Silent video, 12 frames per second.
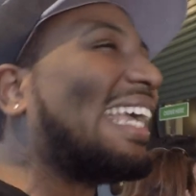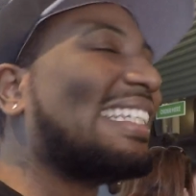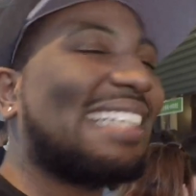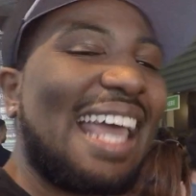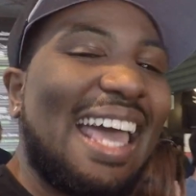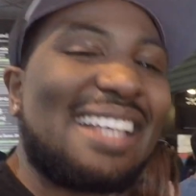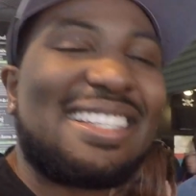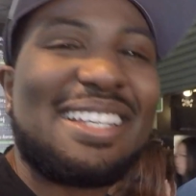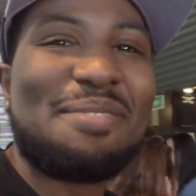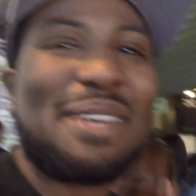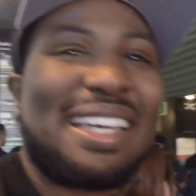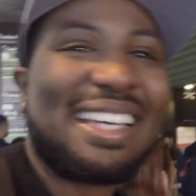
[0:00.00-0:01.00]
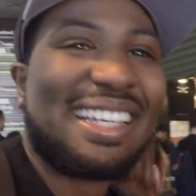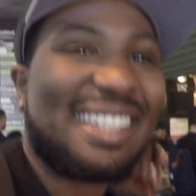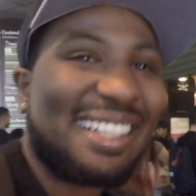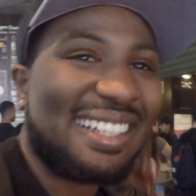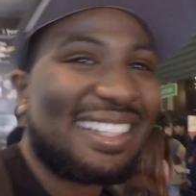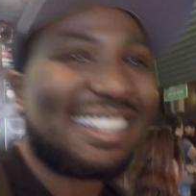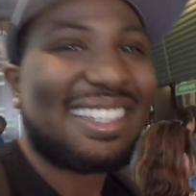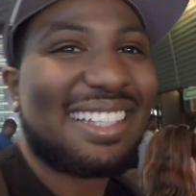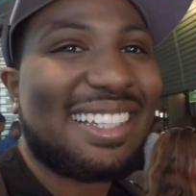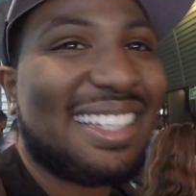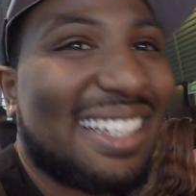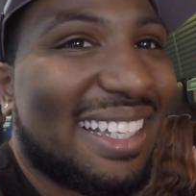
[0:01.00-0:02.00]
nasty. How does
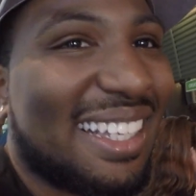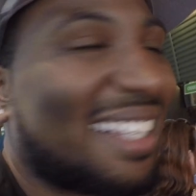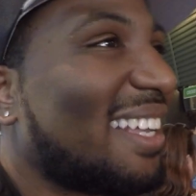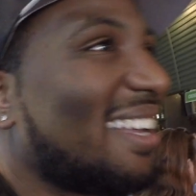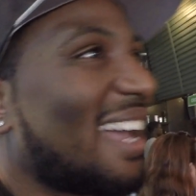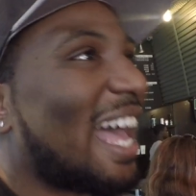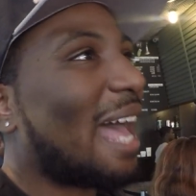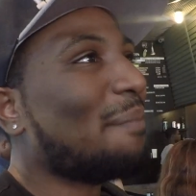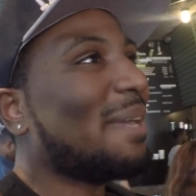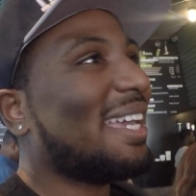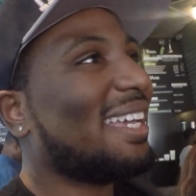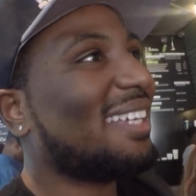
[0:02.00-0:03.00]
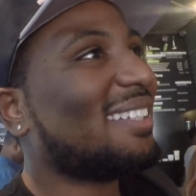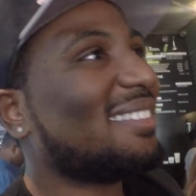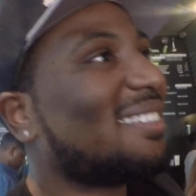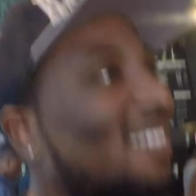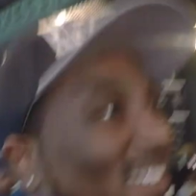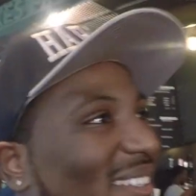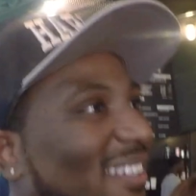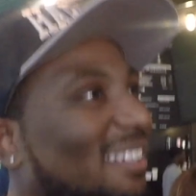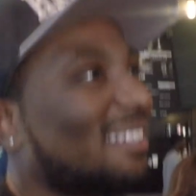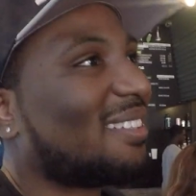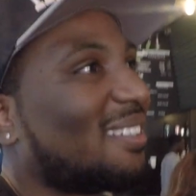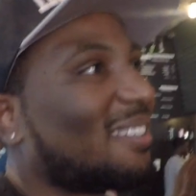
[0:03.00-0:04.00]
cheese taste nasty? I mean, when's the last
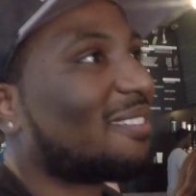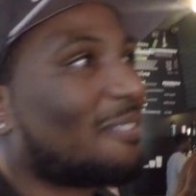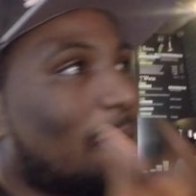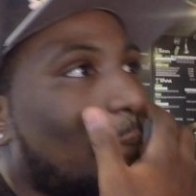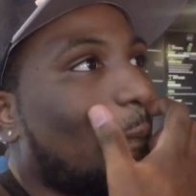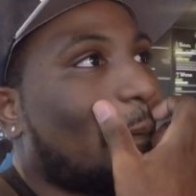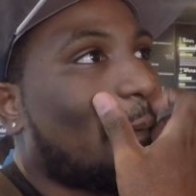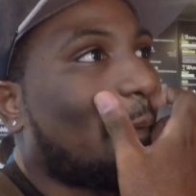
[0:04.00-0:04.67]
time you had cheese?